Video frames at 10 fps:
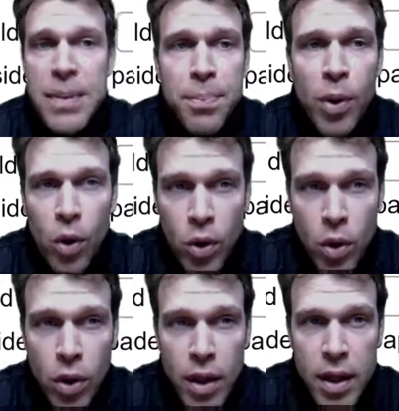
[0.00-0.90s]

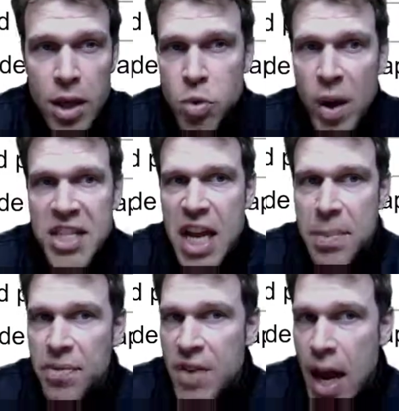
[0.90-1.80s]
People is what
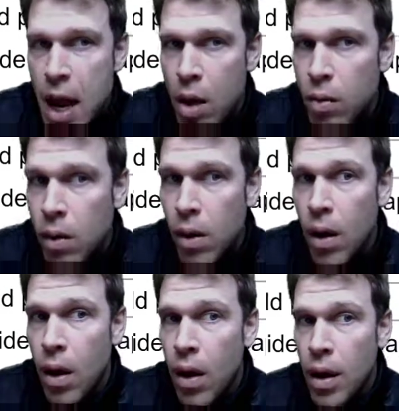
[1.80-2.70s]
type of
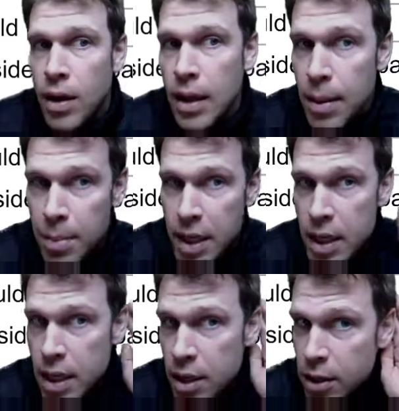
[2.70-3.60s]
noun? Let
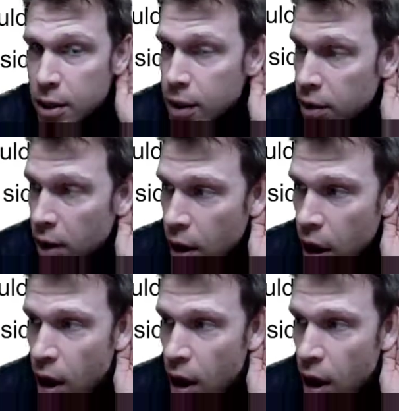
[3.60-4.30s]
me hear it.